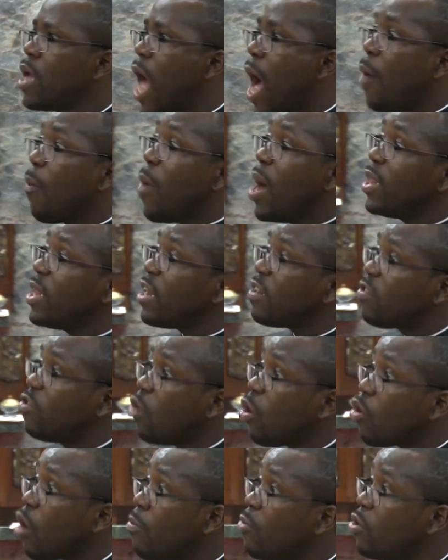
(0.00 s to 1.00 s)
And when there is
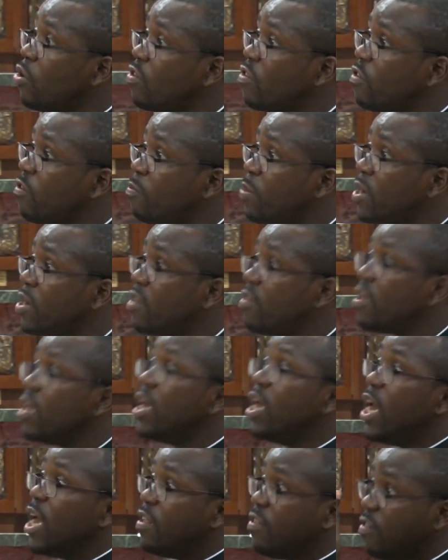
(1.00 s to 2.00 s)
no community spirit,
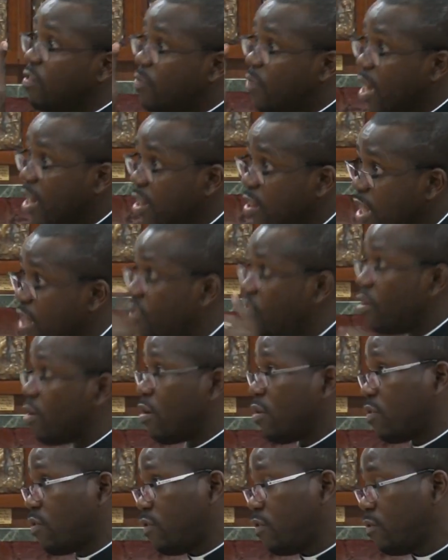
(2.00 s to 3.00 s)
it is very
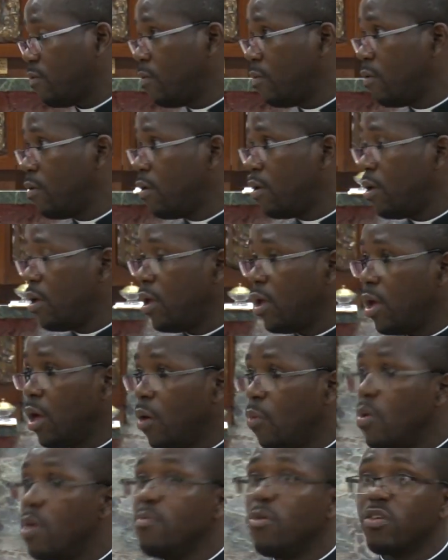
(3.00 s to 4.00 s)
dangerous.
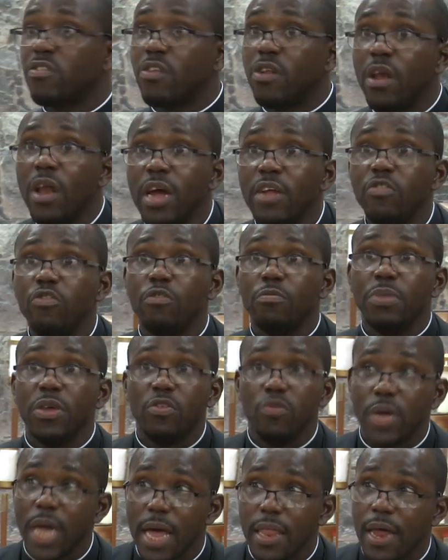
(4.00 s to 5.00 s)
We must learn to be
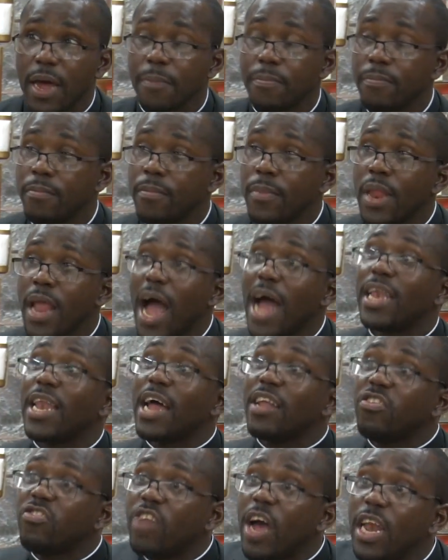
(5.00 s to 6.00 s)
together. And
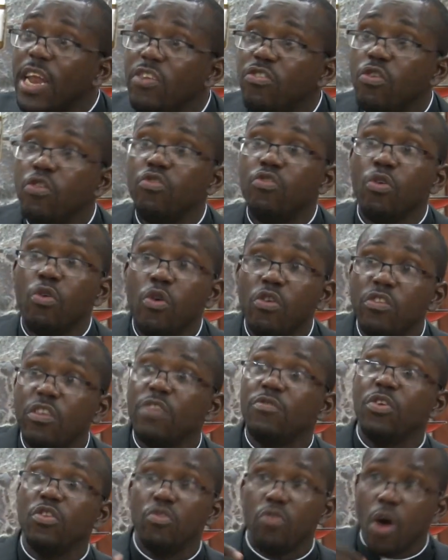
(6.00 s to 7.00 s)
that challenge also goes
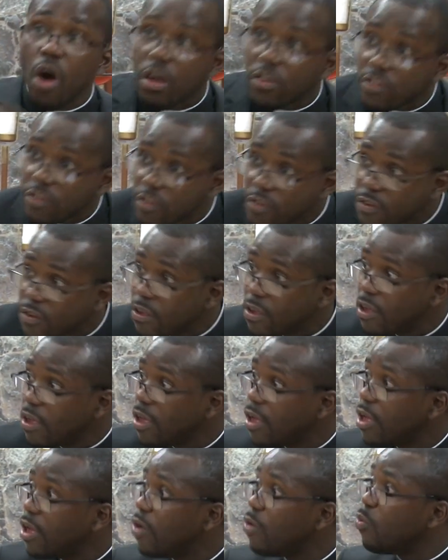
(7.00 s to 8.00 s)
even to us.
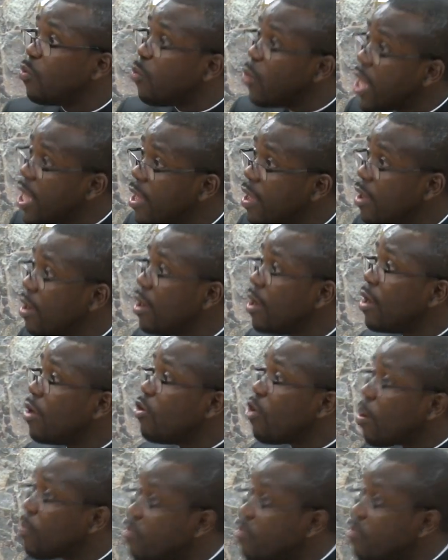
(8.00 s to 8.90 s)
We, your